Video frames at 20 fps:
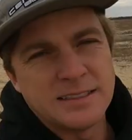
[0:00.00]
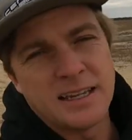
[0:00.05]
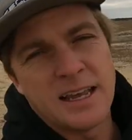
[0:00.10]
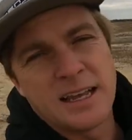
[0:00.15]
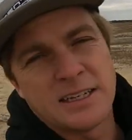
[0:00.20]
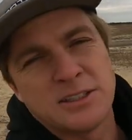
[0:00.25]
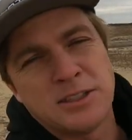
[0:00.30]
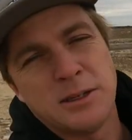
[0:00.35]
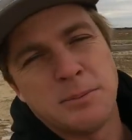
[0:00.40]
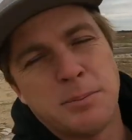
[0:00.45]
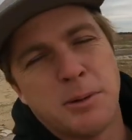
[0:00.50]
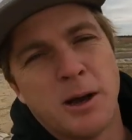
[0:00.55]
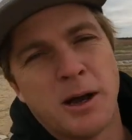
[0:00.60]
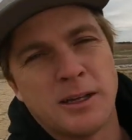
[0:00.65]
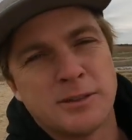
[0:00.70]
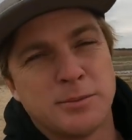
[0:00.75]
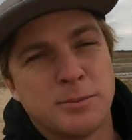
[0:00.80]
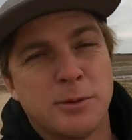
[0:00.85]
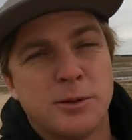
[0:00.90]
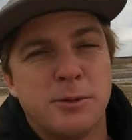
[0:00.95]
It's actually
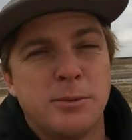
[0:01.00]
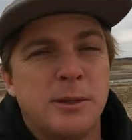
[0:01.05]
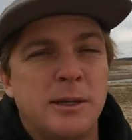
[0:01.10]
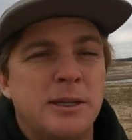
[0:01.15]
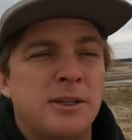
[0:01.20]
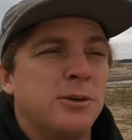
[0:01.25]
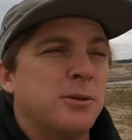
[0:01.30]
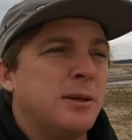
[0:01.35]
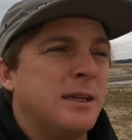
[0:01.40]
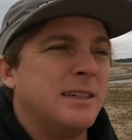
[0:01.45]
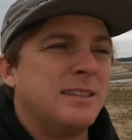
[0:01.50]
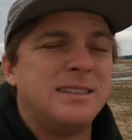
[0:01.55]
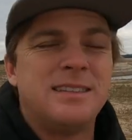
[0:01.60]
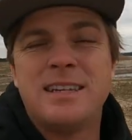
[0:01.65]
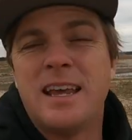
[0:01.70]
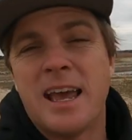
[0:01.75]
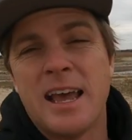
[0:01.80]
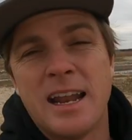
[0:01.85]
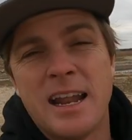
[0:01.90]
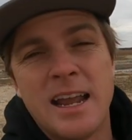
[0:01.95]
possible to be doing
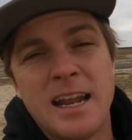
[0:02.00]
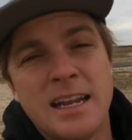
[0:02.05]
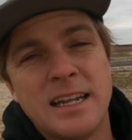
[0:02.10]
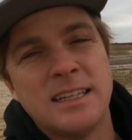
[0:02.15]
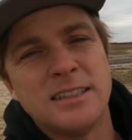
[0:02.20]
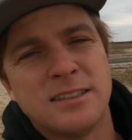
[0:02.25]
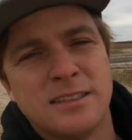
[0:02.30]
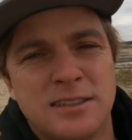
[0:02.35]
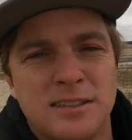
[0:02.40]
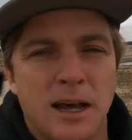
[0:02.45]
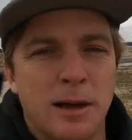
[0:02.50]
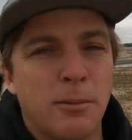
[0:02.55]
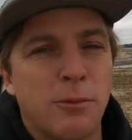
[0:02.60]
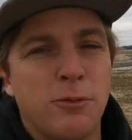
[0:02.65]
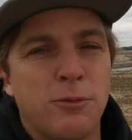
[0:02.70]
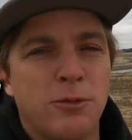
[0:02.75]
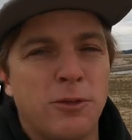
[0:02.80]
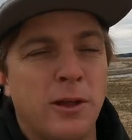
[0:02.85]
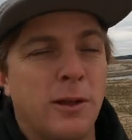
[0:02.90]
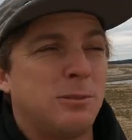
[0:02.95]
1080s, double
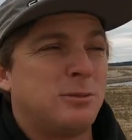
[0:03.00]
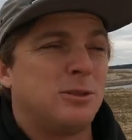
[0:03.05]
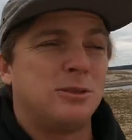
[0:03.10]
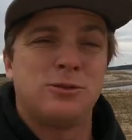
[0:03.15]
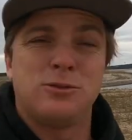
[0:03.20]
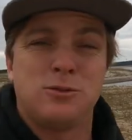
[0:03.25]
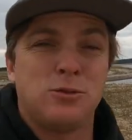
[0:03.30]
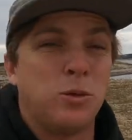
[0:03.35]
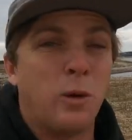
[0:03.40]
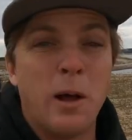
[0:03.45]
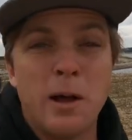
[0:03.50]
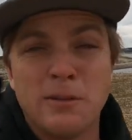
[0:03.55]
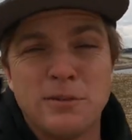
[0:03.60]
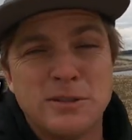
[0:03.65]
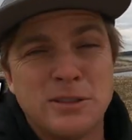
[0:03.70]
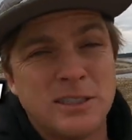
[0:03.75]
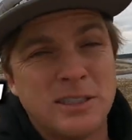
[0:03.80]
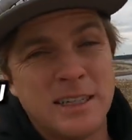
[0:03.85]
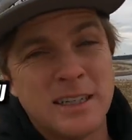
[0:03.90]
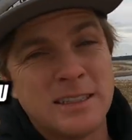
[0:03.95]
flips,
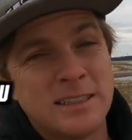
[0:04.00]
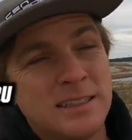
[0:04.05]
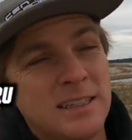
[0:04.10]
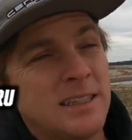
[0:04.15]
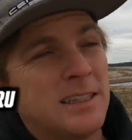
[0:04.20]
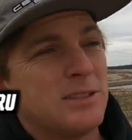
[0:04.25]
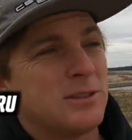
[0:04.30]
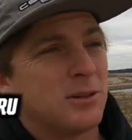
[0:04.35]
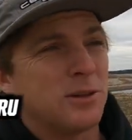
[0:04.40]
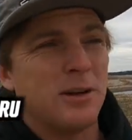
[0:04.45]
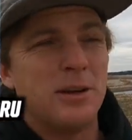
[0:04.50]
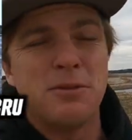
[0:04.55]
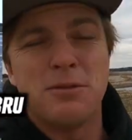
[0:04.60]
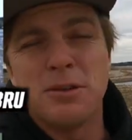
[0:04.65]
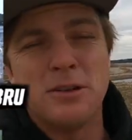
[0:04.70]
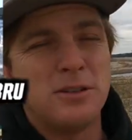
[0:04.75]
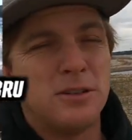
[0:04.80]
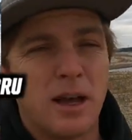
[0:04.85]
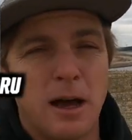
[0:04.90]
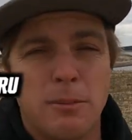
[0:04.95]
1260s, or
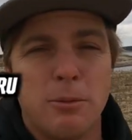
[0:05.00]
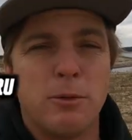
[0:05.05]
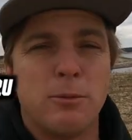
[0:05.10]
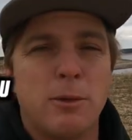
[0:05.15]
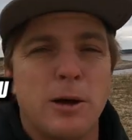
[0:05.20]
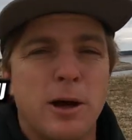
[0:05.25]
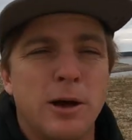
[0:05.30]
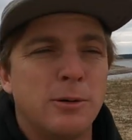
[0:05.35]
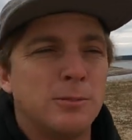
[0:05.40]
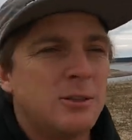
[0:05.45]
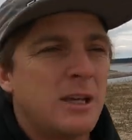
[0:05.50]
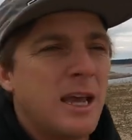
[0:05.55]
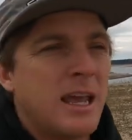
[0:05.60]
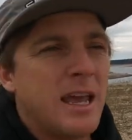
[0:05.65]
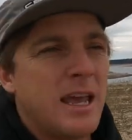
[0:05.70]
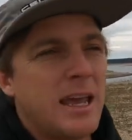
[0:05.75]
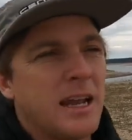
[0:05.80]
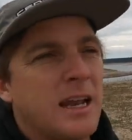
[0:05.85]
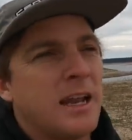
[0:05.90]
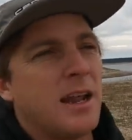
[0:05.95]
even double mobs,
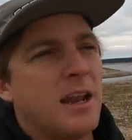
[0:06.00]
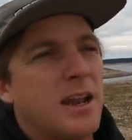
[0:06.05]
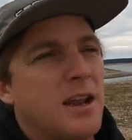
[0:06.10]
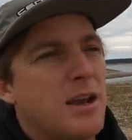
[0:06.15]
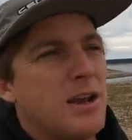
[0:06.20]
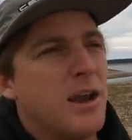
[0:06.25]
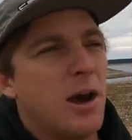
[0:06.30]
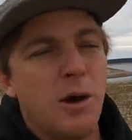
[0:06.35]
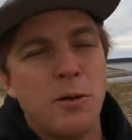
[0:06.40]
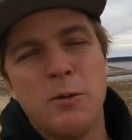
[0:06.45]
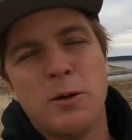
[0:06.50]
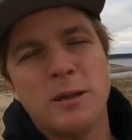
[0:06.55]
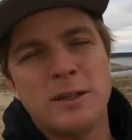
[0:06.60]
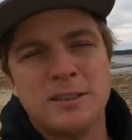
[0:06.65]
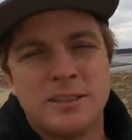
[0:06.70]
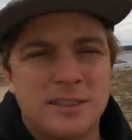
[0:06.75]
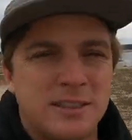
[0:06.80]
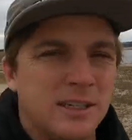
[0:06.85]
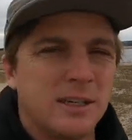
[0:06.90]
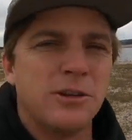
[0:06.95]
and no one
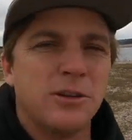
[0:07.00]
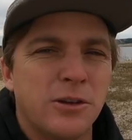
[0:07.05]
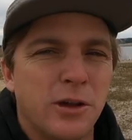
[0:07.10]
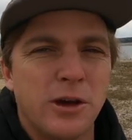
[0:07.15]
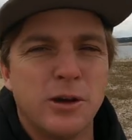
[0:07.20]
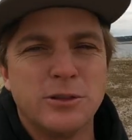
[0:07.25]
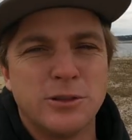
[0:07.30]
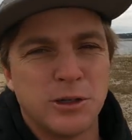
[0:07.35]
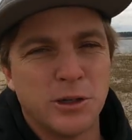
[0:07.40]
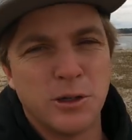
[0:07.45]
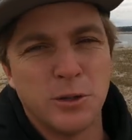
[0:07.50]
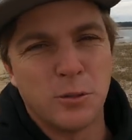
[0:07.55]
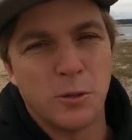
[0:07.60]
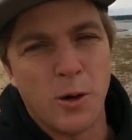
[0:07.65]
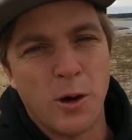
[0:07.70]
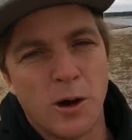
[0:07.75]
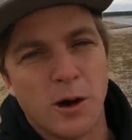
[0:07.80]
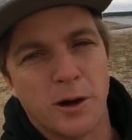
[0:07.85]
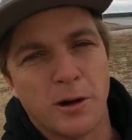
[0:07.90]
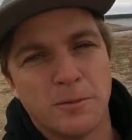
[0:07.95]
still knows who you
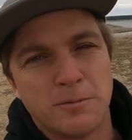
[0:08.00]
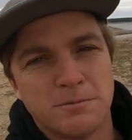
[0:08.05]
are.